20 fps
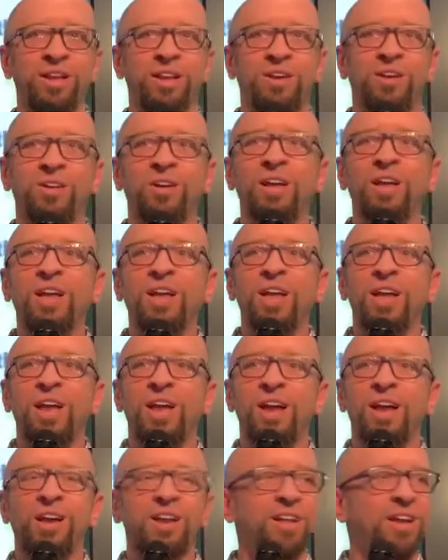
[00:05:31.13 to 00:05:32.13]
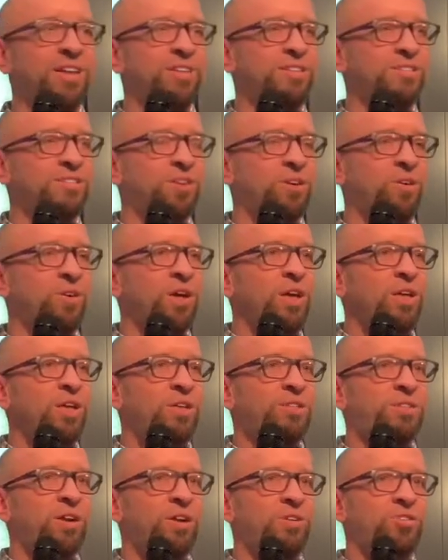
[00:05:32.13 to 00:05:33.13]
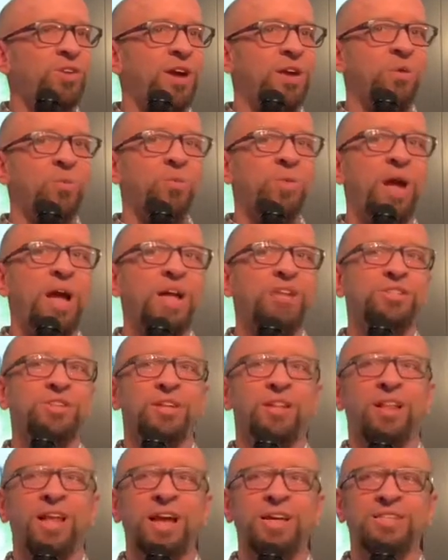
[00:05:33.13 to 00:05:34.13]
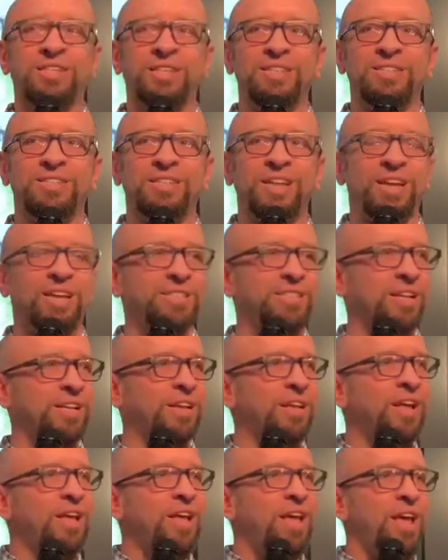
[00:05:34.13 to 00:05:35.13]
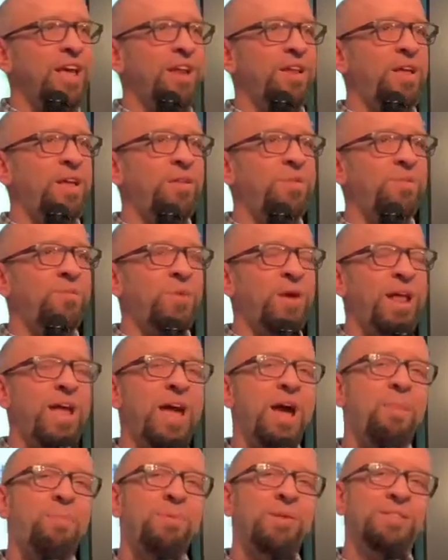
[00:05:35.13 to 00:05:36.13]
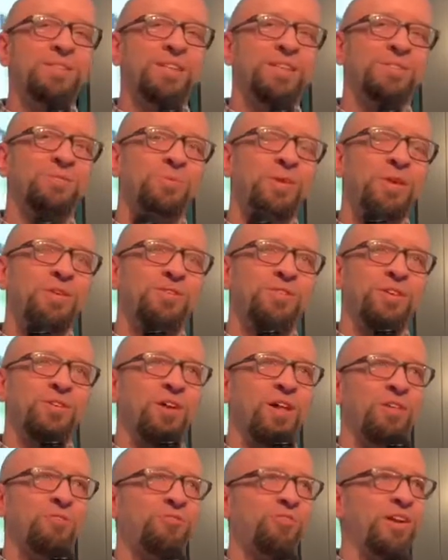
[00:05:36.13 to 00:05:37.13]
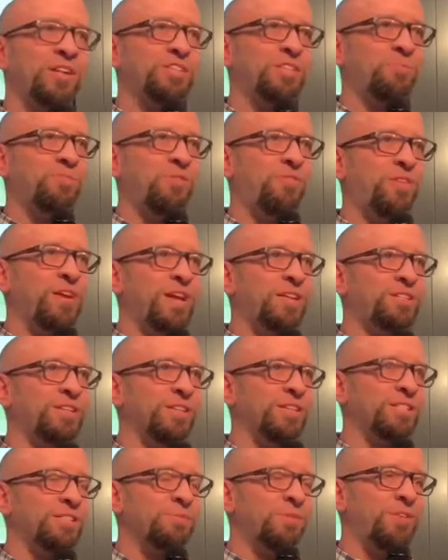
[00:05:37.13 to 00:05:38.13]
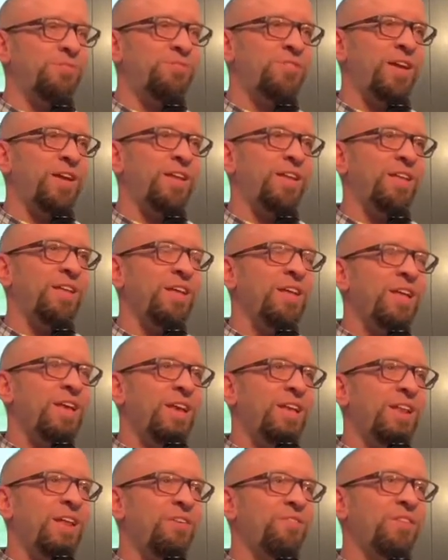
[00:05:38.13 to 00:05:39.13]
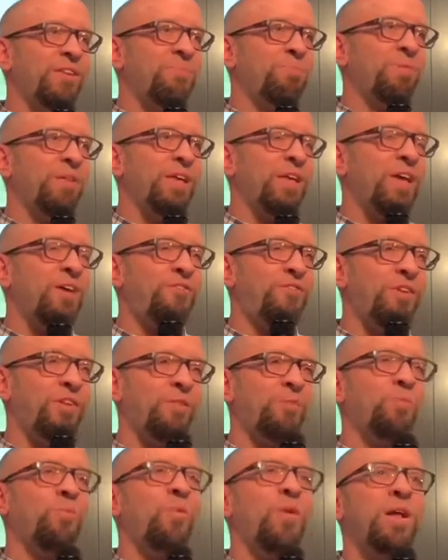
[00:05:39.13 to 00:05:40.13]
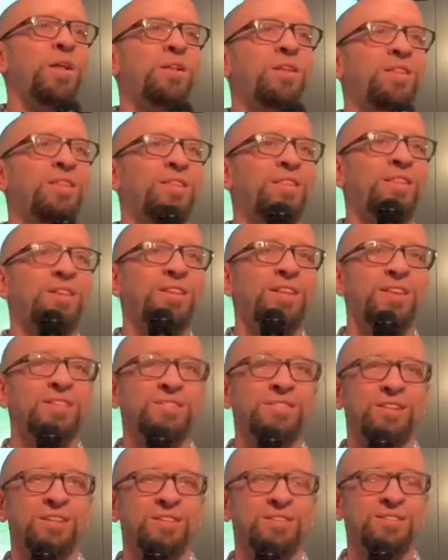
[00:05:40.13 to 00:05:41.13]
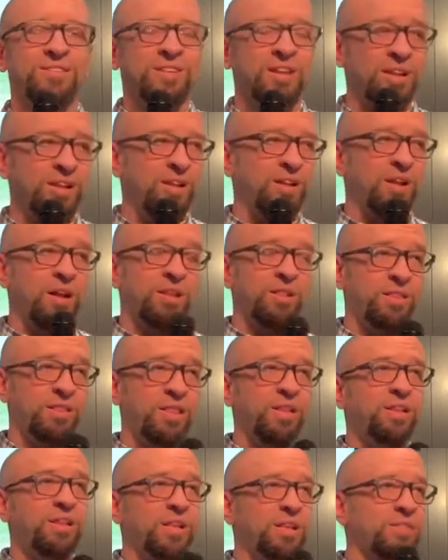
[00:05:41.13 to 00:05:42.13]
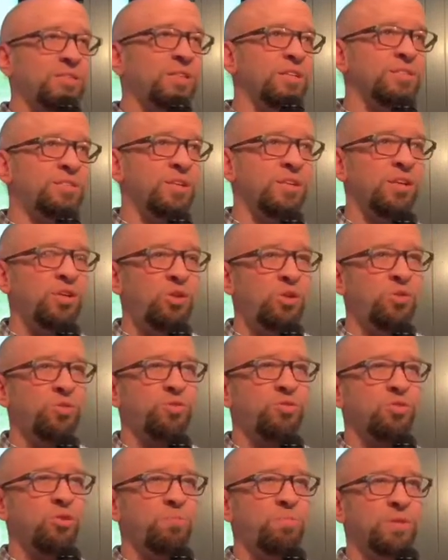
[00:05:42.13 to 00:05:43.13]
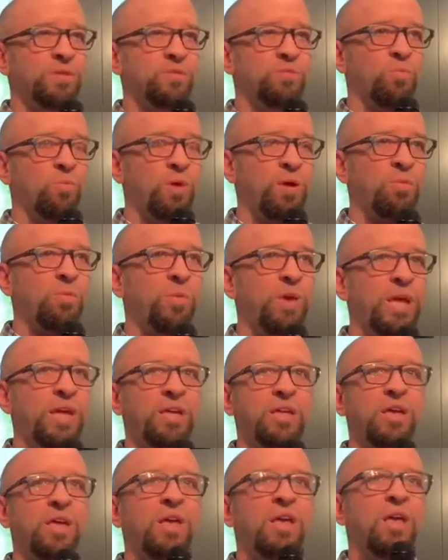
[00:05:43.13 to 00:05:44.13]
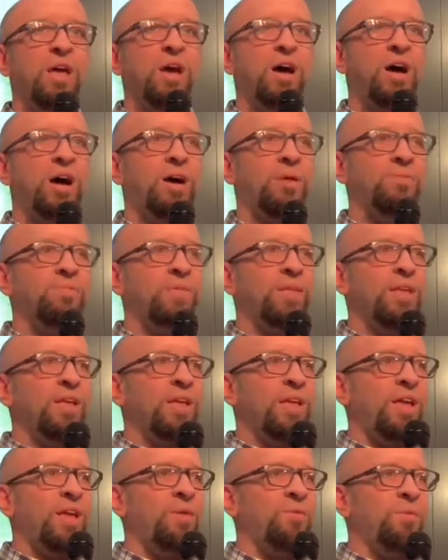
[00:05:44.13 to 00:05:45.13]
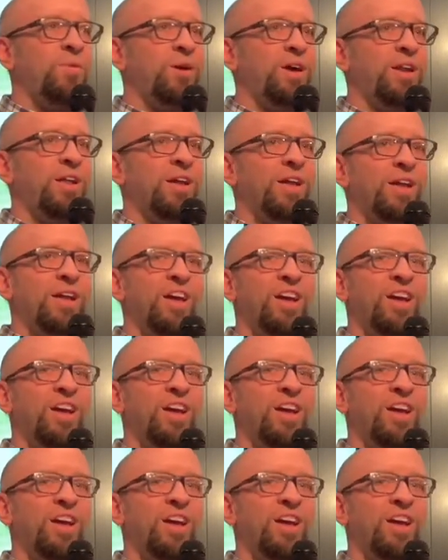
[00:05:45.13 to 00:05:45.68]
you know. And uh, so you start trying to rationalize these things. And, and, and what happens is we used to call friendship evangelism. Inevitably, if it went the distance, and uh, the distance in a youth group is one week, um, it would,